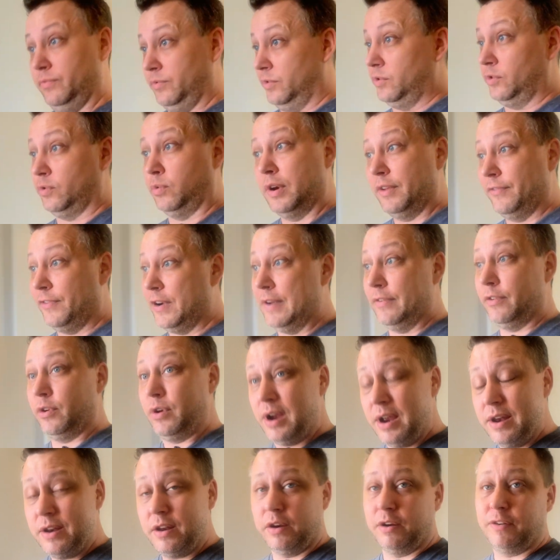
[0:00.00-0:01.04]
25
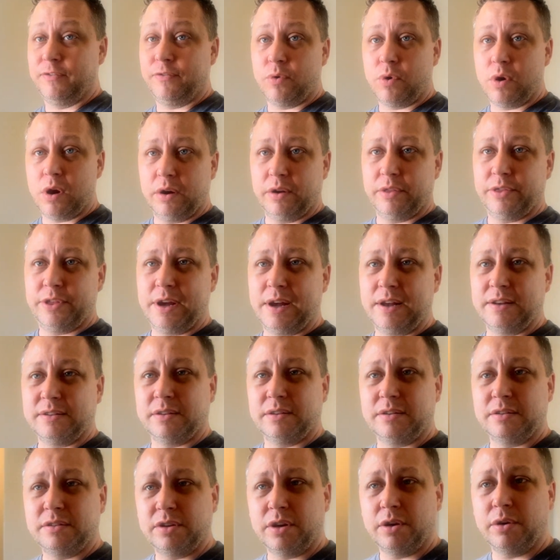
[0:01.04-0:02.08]
grand under
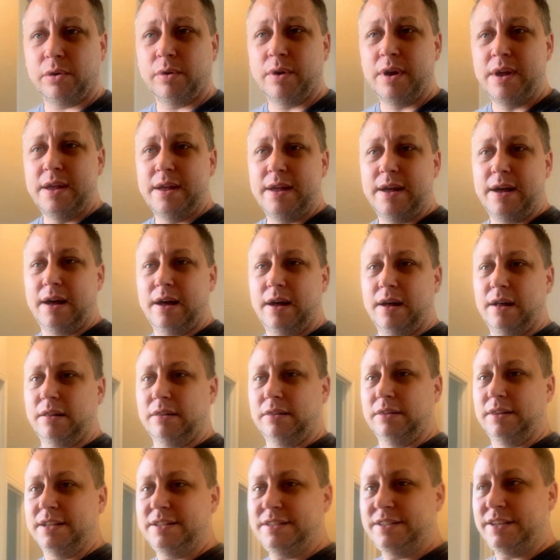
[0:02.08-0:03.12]
400,000. So uh,
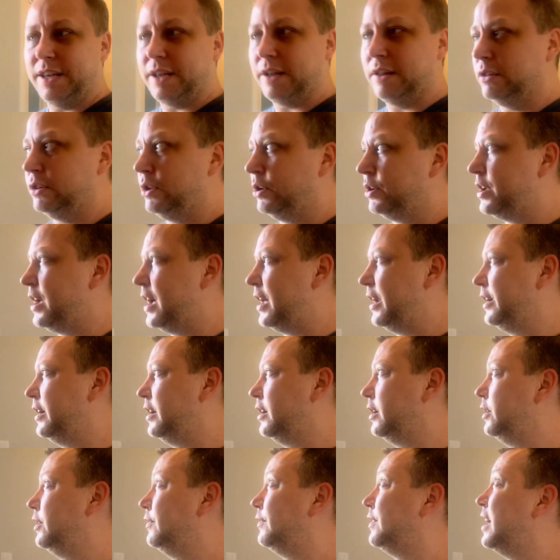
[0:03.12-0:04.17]
let's take a look at it
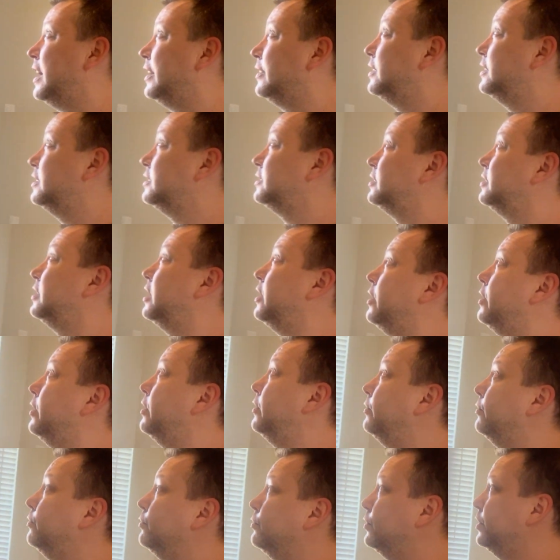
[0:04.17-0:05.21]
here. You've got this
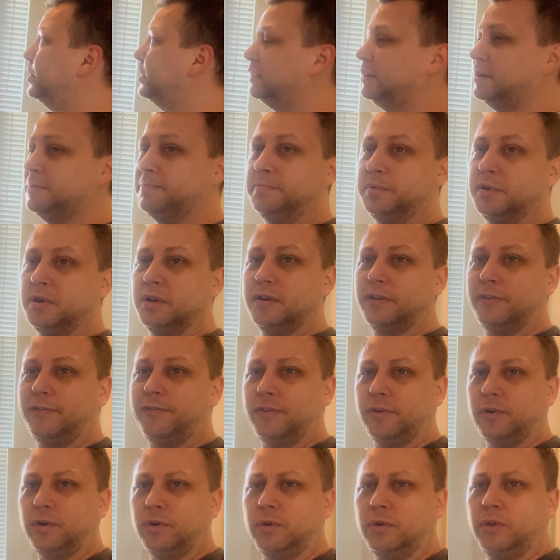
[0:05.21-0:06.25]
really
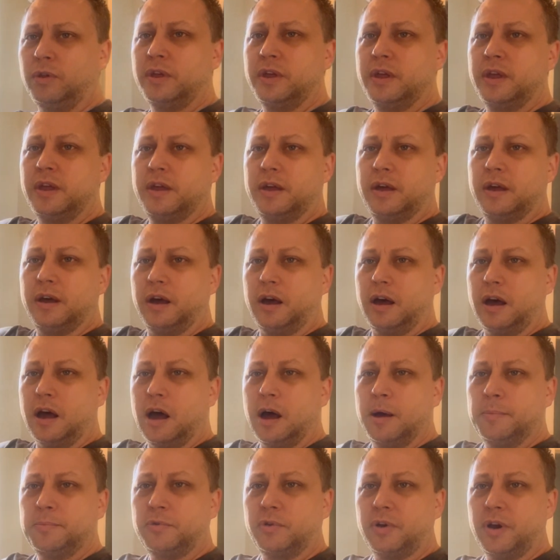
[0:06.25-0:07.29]
beautiful
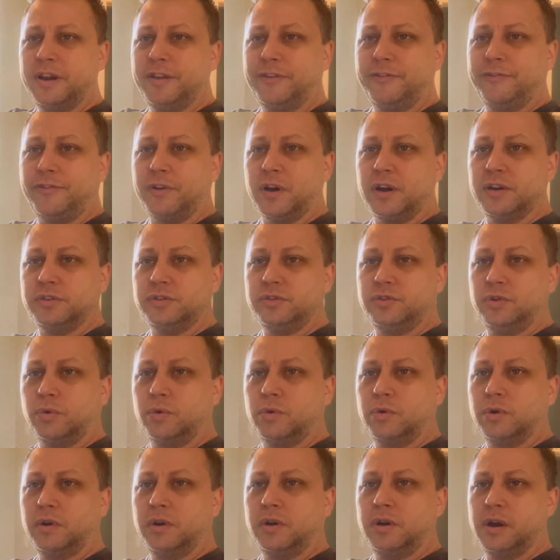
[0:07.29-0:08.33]
uh, upgraded front
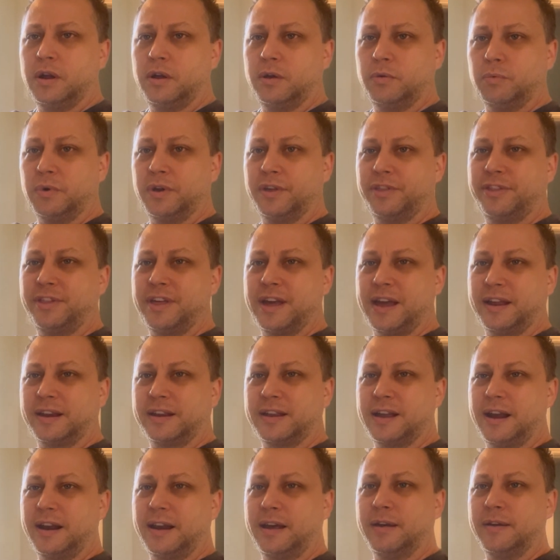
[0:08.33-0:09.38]
door with that
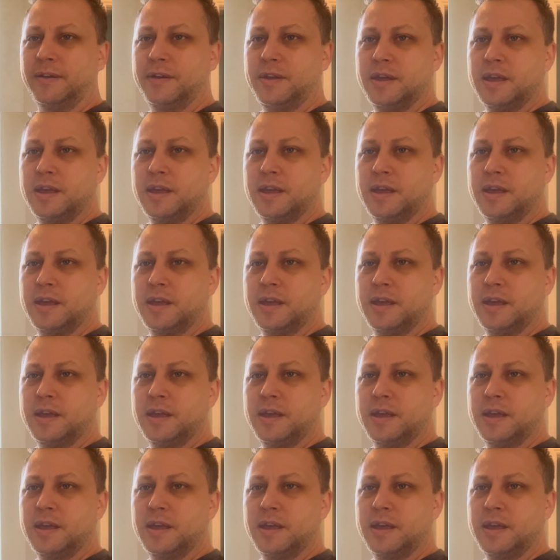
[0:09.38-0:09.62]
kind of